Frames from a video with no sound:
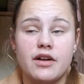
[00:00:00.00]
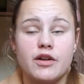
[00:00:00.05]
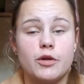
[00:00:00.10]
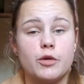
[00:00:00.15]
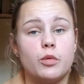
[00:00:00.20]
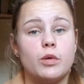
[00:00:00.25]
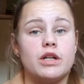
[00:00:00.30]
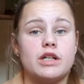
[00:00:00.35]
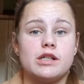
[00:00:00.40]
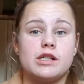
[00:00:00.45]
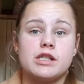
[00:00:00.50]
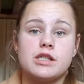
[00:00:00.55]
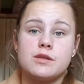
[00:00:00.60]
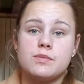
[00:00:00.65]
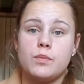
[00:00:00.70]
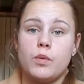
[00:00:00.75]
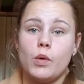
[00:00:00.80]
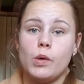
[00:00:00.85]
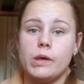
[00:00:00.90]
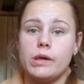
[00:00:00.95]
I don't want to
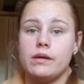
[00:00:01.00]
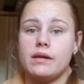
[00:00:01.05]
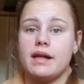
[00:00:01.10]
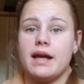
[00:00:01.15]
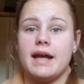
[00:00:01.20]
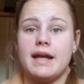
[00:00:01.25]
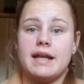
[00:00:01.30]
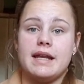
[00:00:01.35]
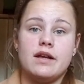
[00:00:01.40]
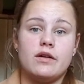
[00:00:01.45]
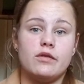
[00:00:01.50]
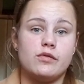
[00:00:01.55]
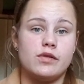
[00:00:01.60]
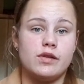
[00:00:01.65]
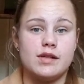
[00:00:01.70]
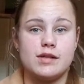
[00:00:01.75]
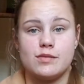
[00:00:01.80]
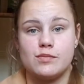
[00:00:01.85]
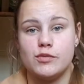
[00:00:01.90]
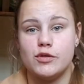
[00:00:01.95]
spoil any
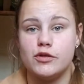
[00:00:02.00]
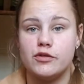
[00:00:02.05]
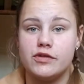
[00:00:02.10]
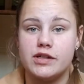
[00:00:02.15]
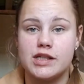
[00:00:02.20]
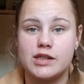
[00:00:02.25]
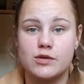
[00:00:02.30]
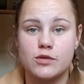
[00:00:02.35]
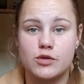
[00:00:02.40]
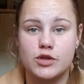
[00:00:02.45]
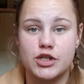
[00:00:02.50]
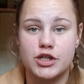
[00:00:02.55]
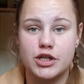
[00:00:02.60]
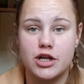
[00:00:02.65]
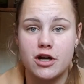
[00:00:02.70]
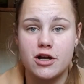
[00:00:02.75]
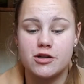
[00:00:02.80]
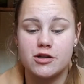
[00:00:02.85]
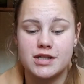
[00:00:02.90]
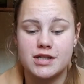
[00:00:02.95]
of this movies or
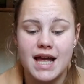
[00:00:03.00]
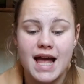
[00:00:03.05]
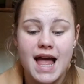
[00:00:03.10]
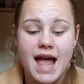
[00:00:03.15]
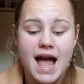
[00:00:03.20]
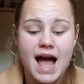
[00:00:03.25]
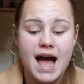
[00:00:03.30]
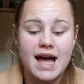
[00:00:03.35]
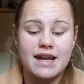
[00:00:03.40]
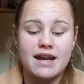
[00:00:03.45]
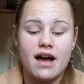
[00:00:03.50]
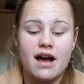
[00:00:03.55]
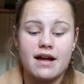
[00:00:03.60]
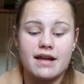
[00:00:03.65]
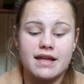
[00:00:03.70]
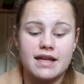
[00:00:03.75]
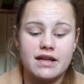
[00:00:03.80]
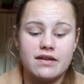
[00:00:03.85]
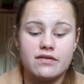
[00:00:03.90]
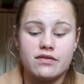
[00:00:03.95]
shows, and
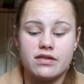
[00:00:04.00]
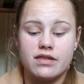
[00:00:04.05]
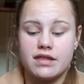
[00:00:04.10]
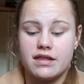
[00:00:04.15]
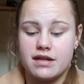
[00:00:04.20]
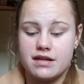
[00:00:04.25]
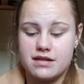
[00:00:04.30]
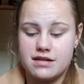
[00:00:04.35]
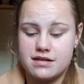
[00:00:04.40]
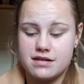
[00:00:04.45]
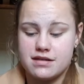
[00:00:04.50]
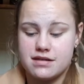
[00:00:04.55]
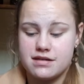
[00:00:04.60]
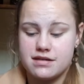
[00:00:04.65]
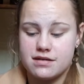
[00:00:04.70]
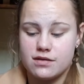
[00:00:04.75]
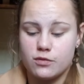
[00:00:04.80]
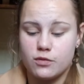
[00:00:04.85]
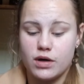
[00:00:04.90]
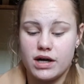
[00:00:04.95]
I give
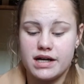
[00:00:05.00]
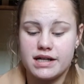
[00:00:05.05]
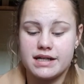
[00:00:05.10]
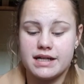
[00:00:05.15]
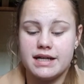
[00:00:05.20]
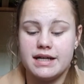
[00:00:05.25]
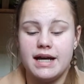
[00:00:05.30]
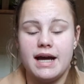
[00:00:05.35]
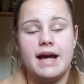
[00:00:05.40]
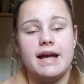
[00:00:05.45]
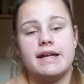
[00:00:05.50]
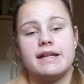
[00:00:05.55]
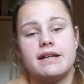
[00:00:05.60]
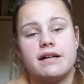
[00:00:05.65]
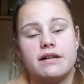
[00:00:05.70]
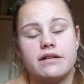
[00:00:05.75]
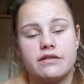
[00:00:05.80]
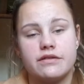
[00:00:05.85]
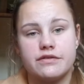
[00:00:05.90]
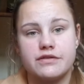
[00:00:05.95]
this one an
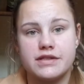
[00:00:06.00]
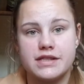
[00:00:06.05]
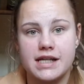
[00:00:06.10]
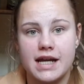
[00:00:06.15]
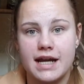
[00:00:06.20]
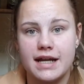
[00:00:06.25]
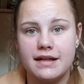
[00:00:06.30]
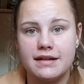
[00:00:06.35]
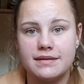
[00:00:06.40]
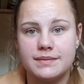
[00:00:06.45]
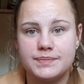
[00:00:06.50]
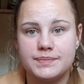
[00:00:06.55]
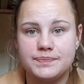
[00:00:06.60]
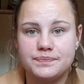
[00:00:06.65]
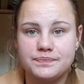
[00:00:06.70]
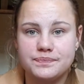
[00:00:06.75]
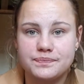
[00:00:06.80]
8 out of 10.